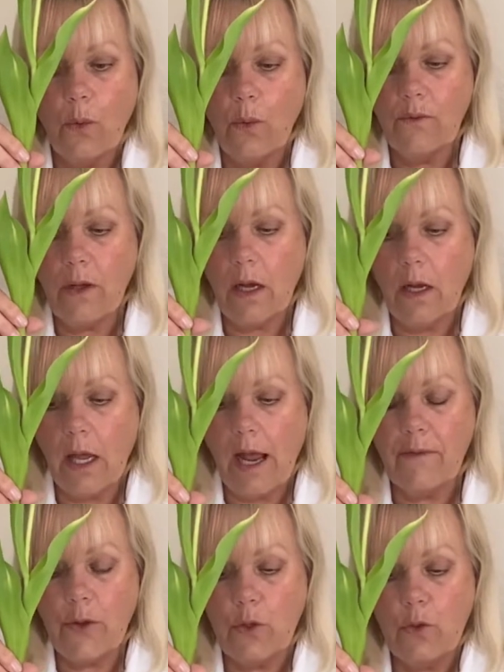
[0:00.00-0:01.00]

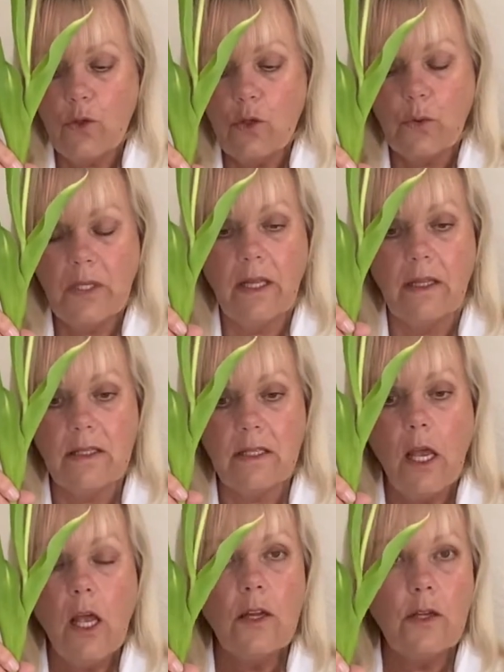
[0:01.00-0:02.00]
have the nutrients
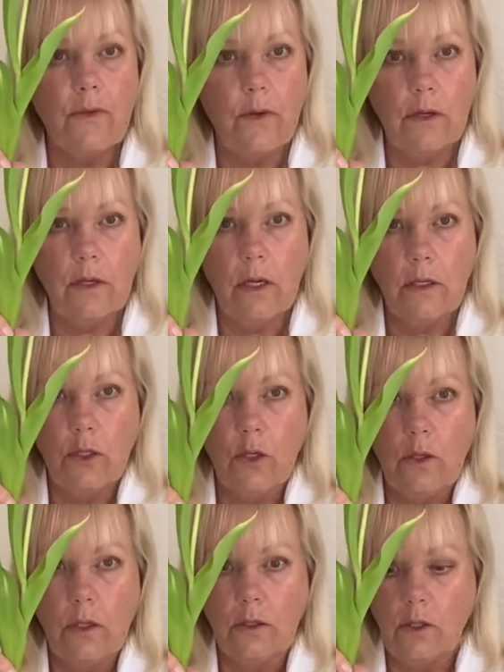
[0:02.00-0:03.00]

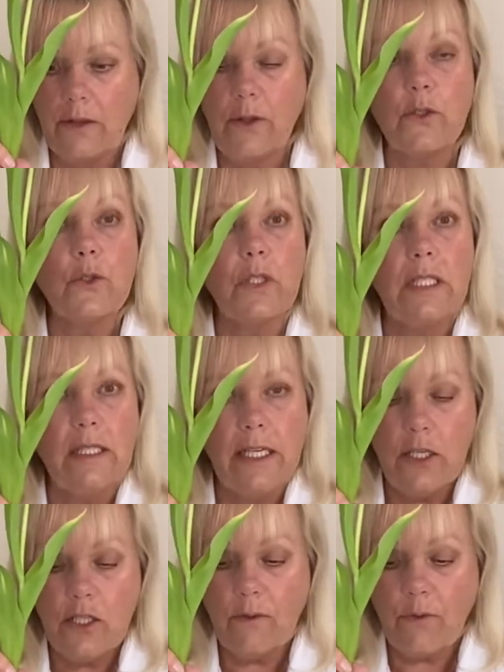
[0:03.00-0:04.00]
in the
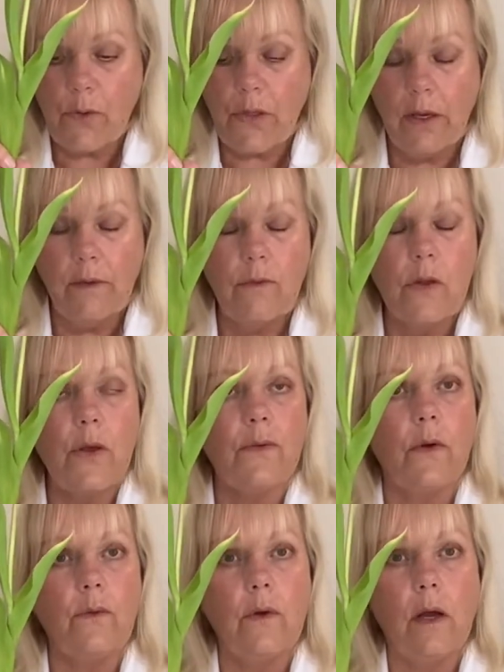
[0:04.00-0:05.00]
circulation for
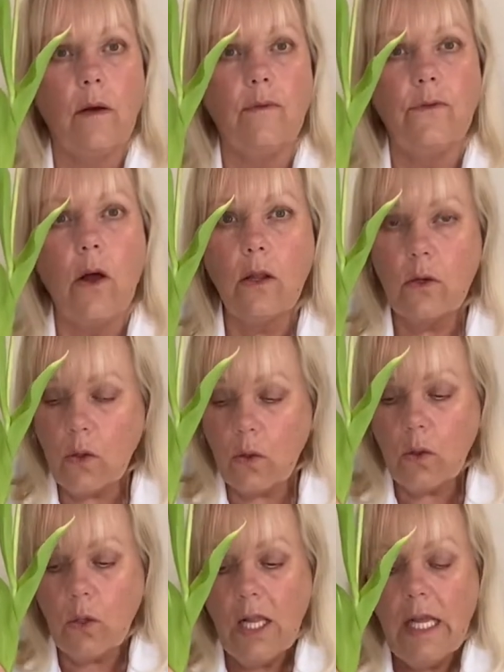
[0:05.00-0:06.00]
the
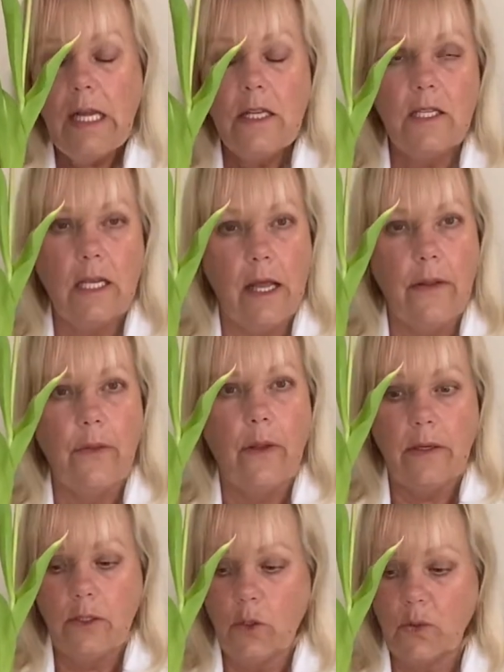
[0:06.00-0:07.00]
follicle to
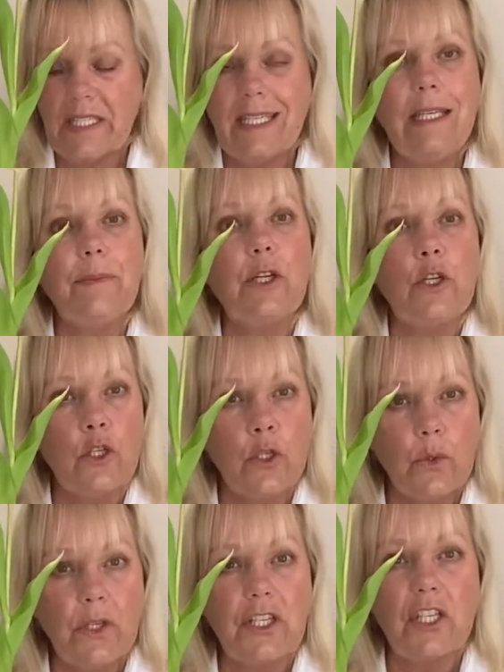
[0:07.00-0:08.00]
keep it
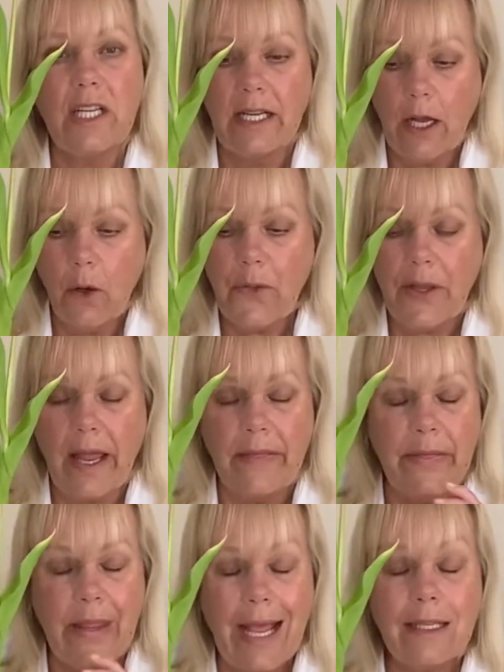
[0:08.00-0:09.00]
nourished and healthy.
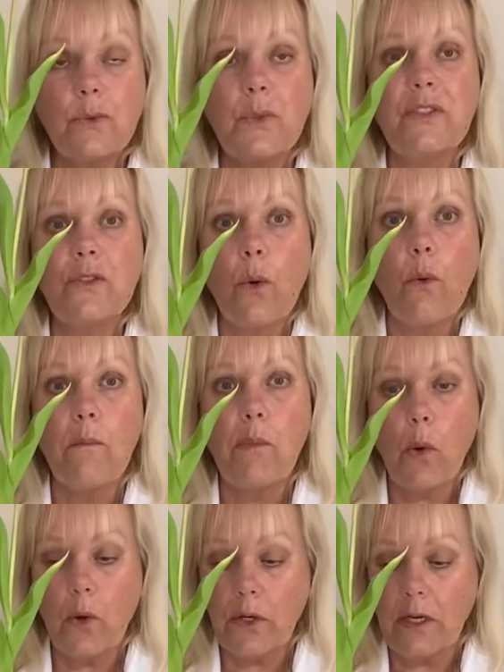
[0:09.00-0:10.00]
And that's what's so
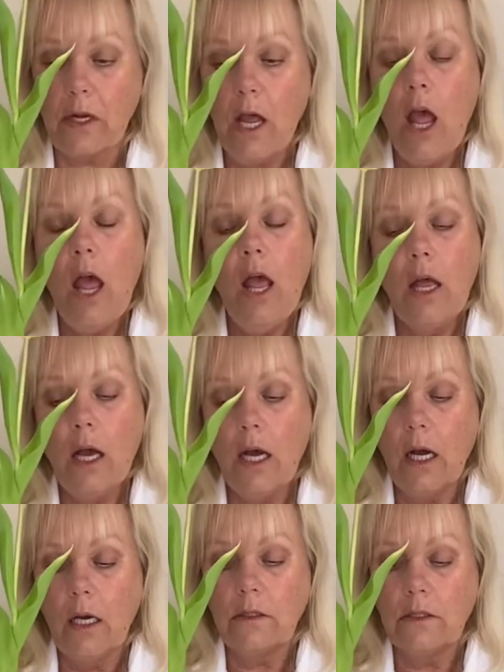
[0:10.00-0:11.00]
important,
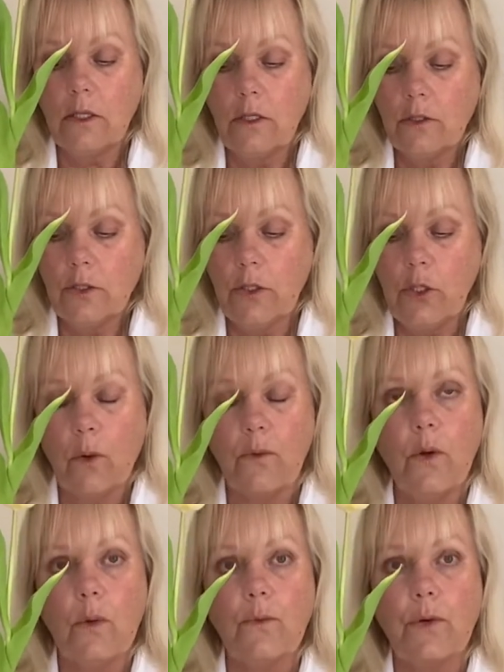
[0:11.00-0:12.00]

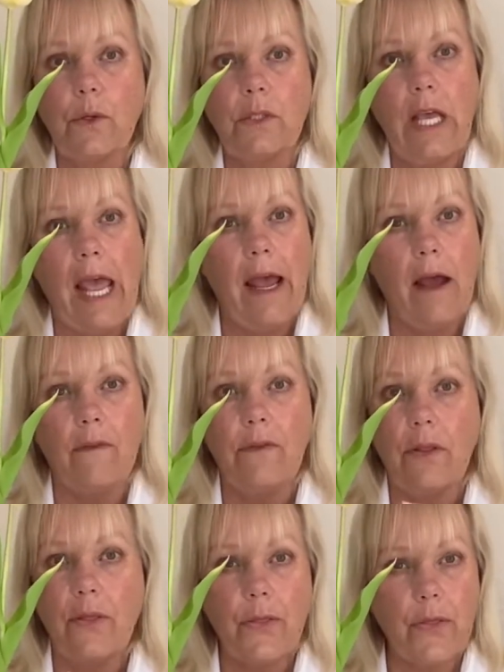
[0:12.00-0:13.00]
to have
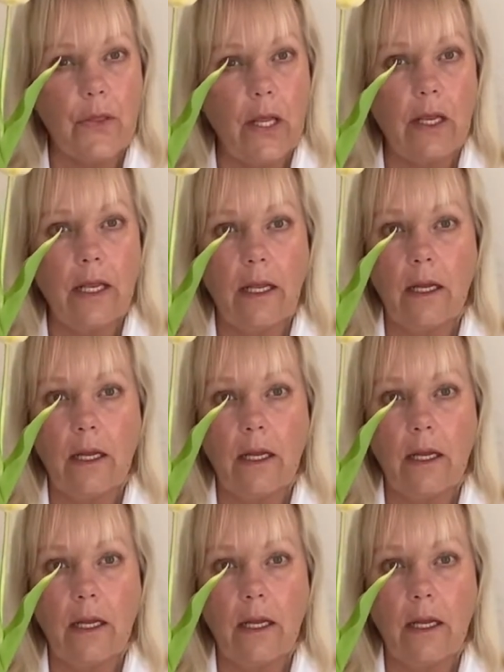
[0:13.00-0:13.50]
thick,